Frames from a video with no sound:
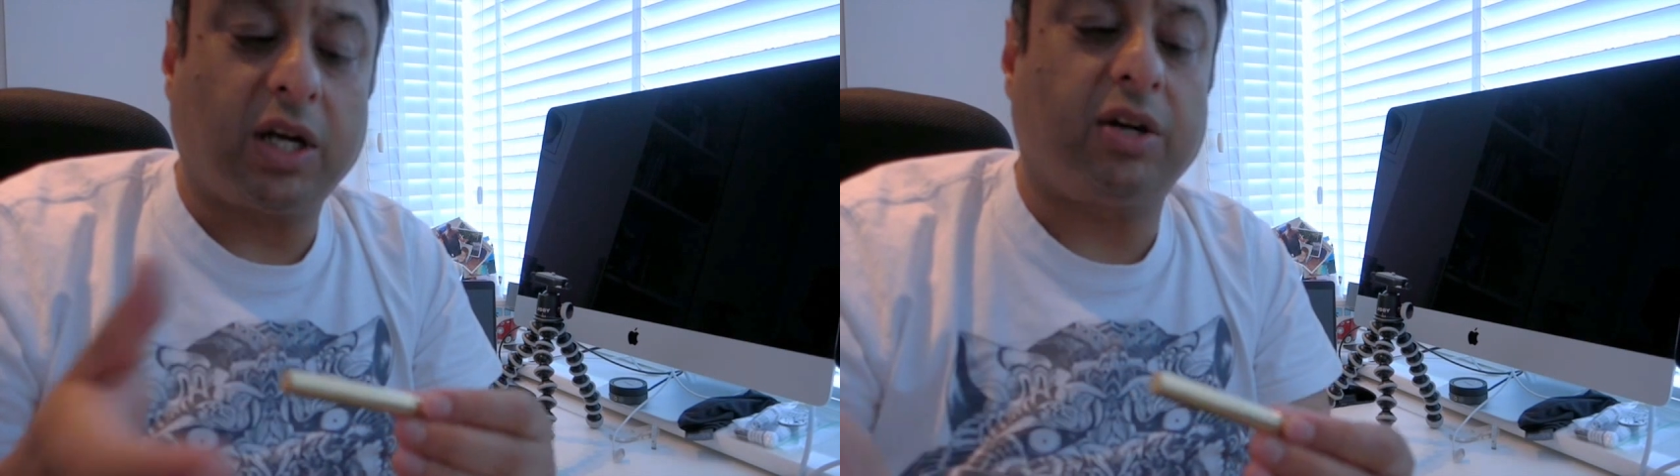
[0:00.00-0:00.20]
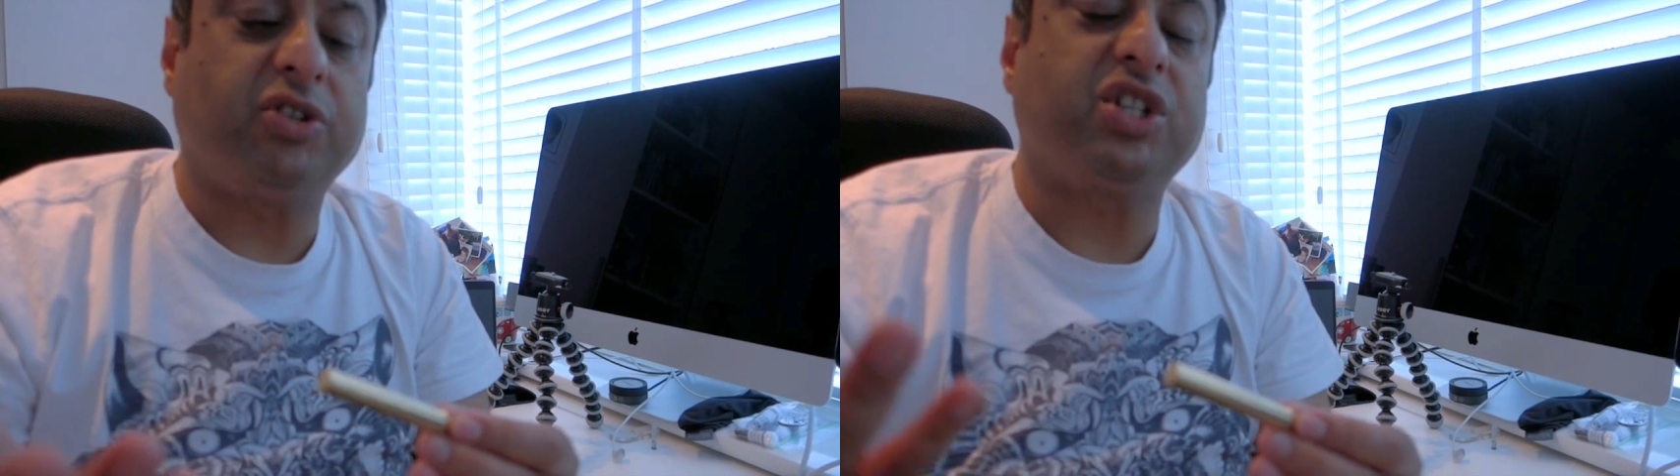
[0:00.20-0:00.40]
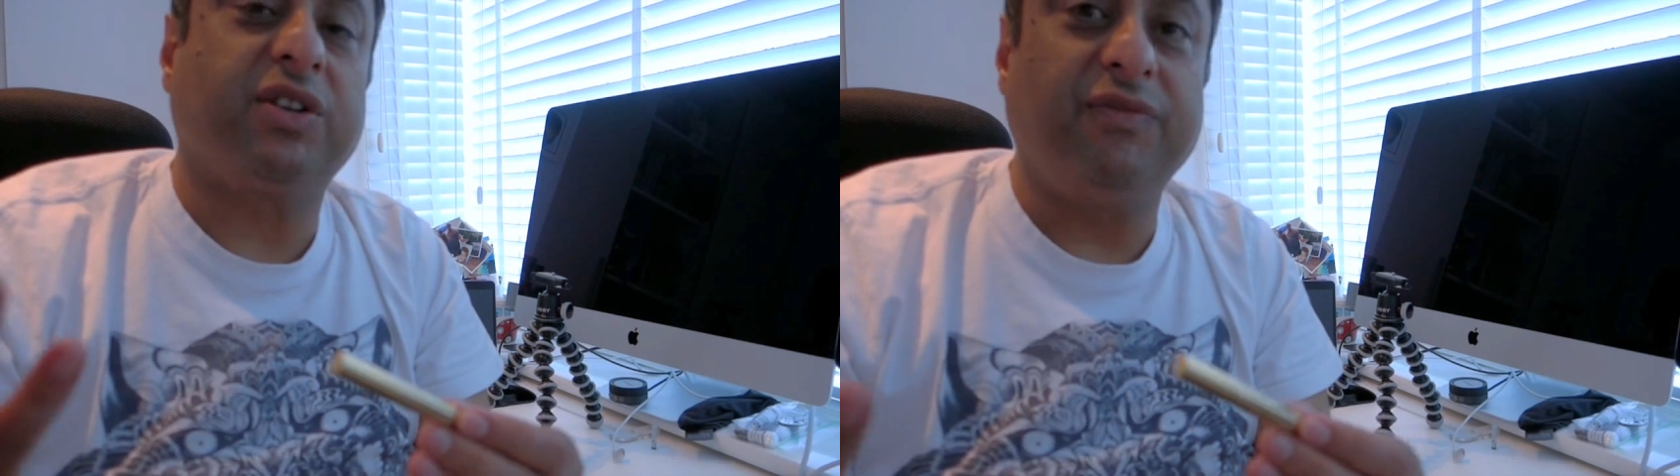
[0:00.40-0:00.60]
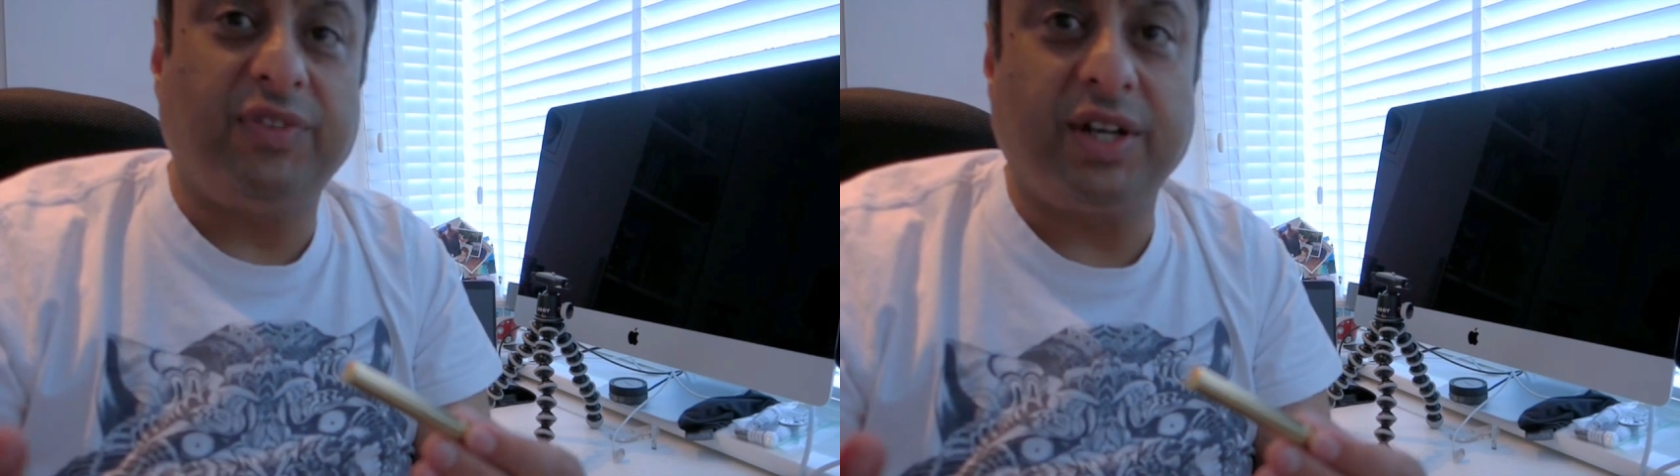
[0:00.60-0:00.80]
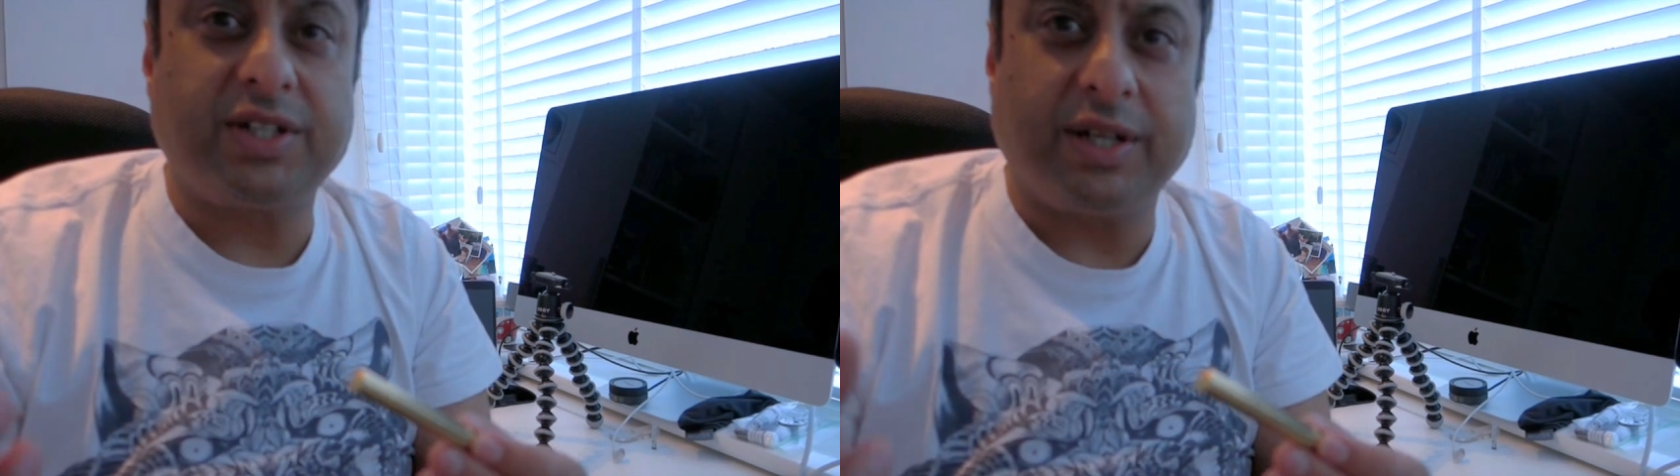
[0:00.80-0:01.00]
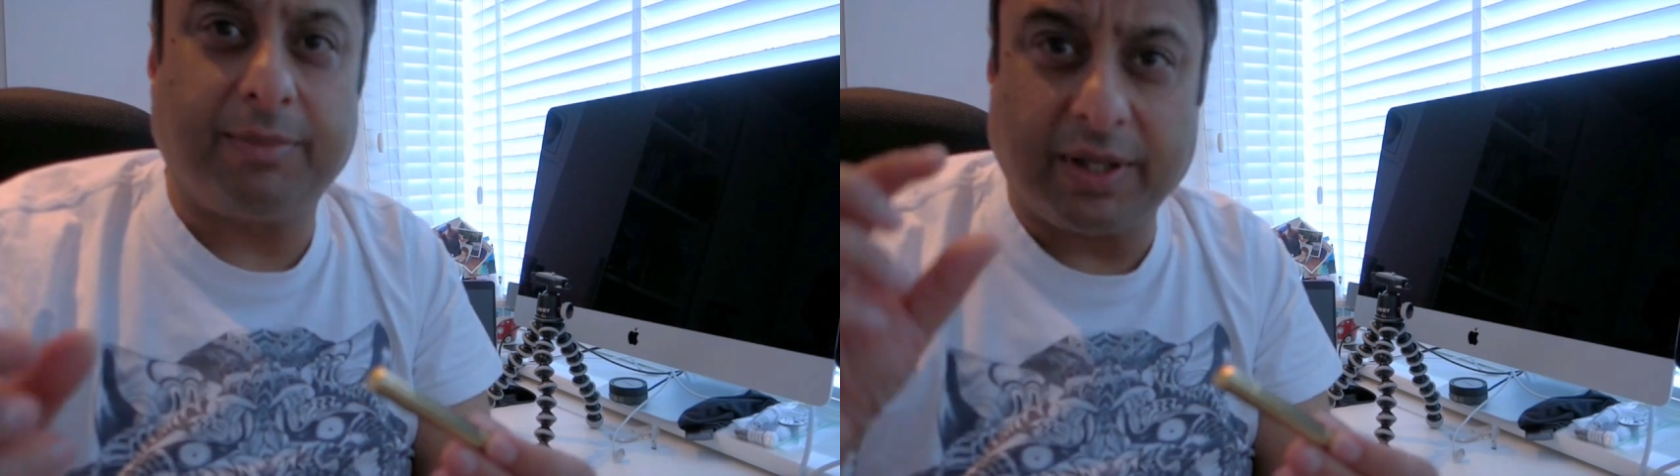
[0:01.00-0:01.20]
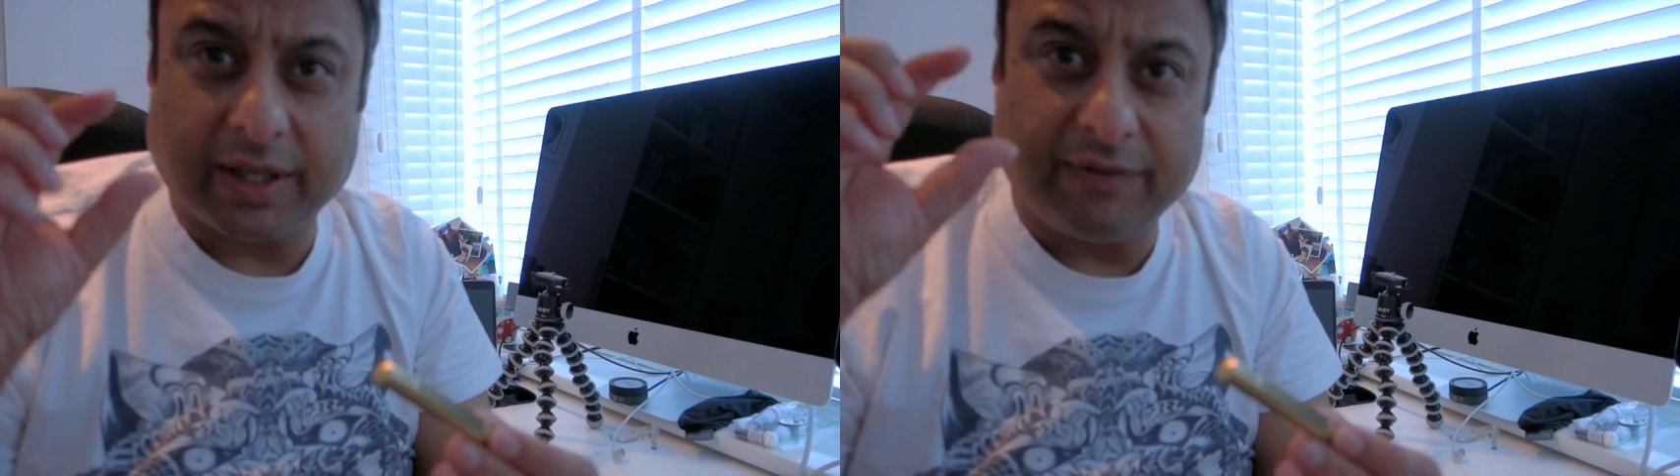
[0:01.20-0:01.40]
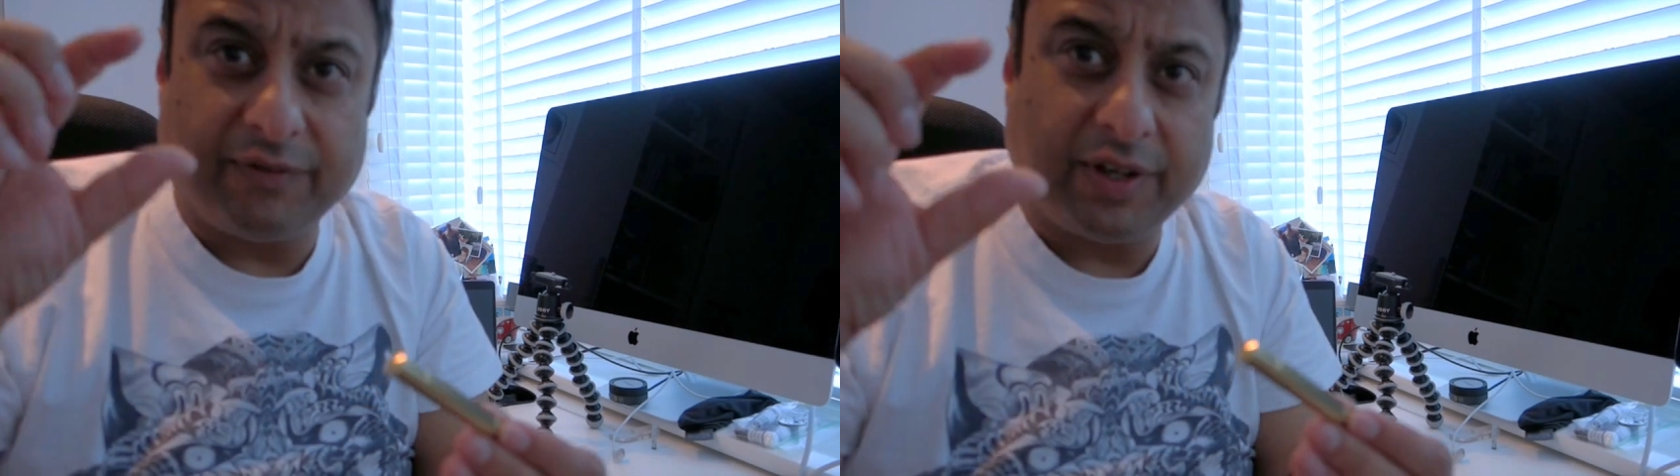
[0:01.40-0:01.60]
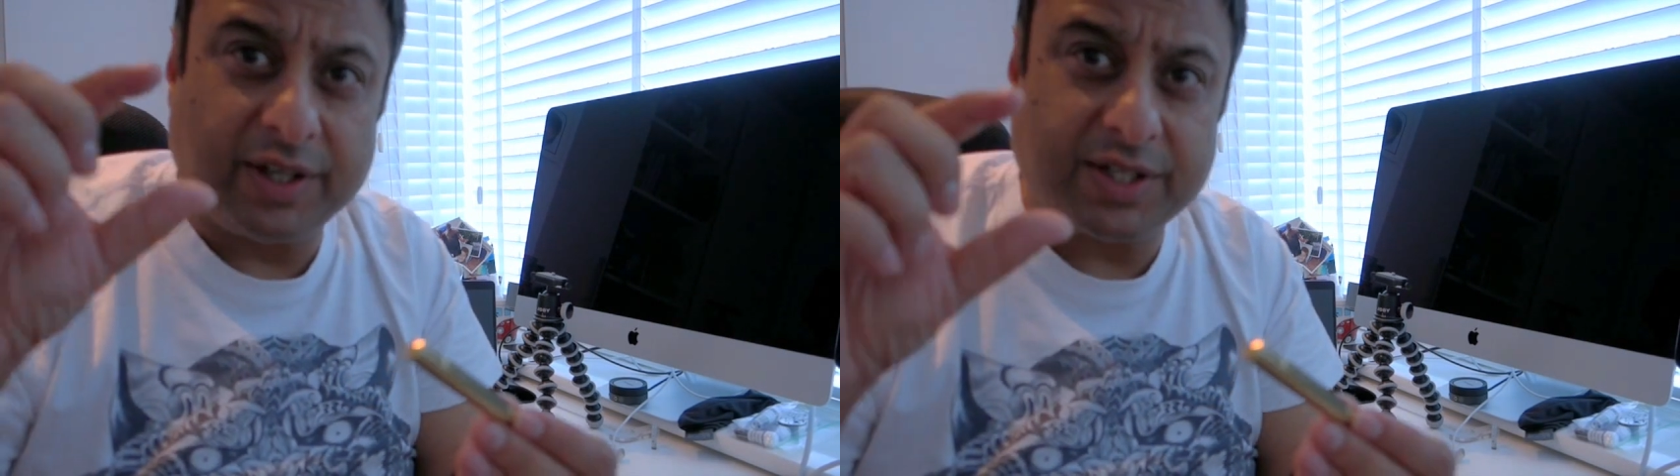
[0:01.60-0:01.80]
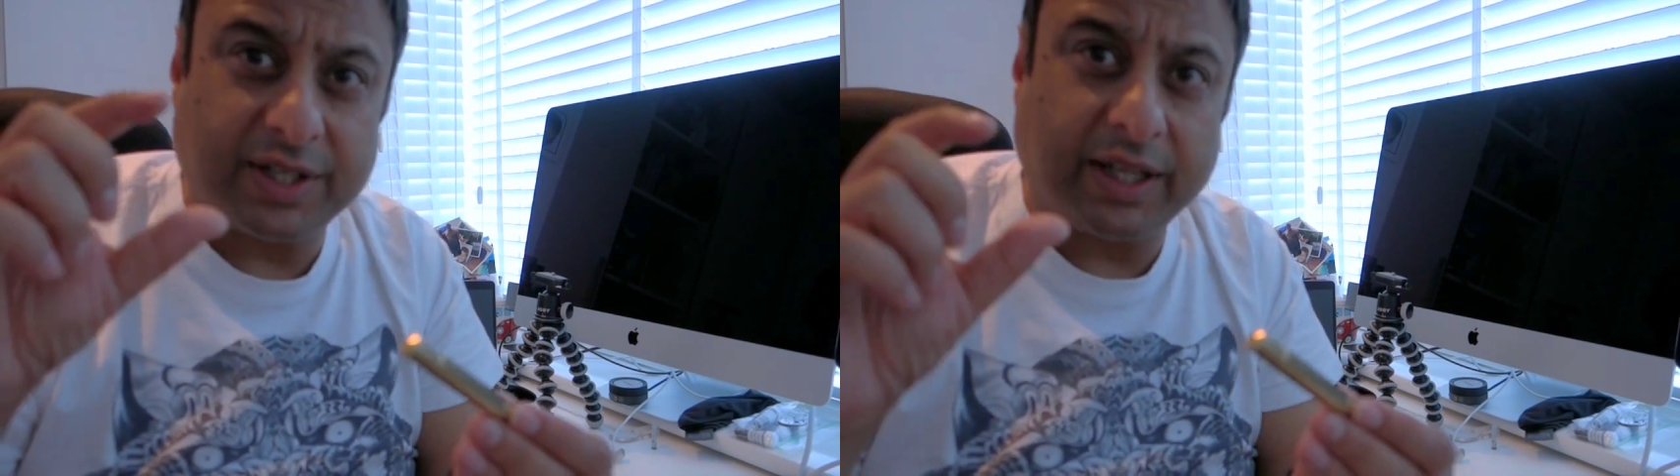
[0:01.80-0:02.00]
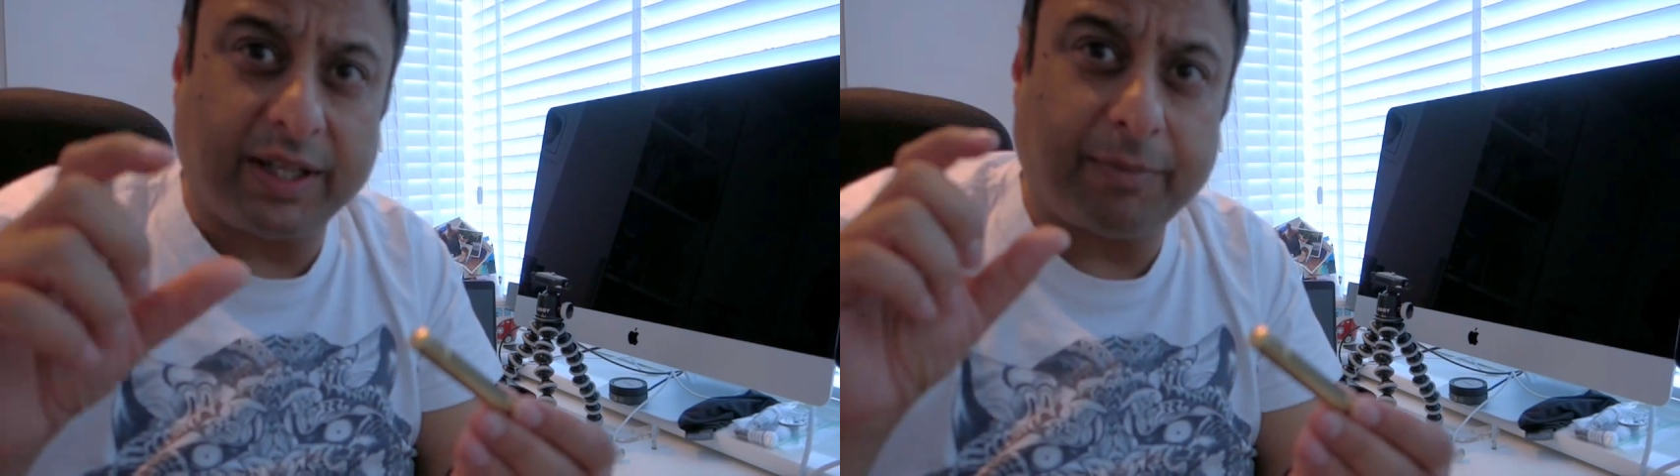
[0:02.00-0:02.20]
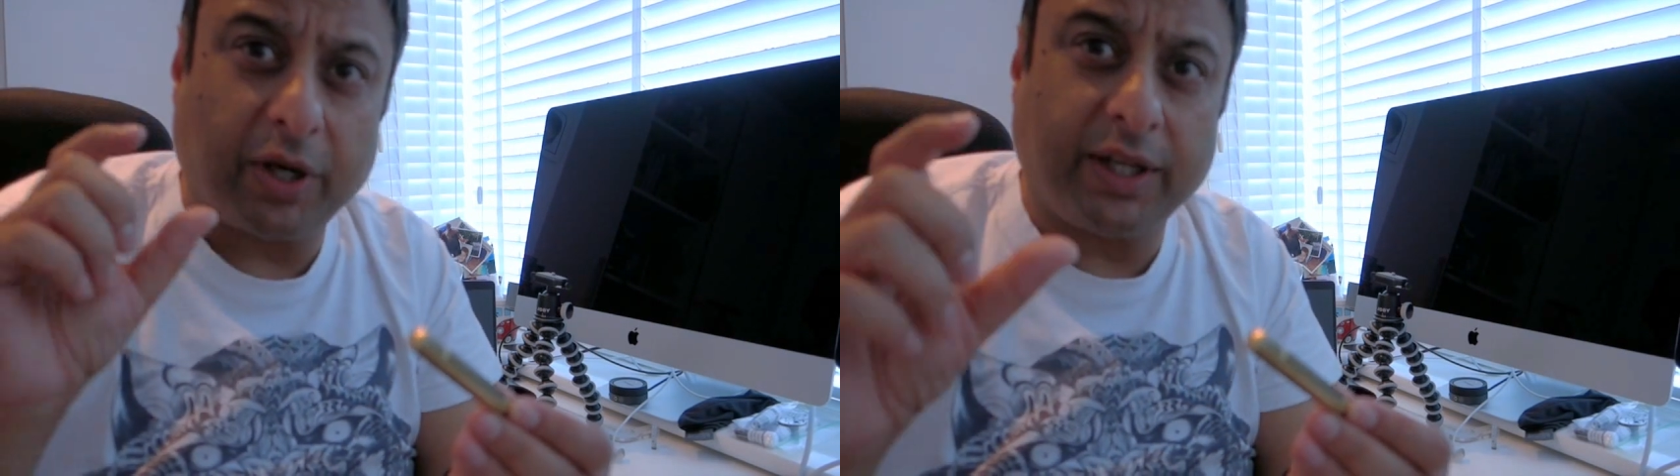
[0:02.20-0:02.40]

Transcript: cartridge converter, but the converter that you can buy,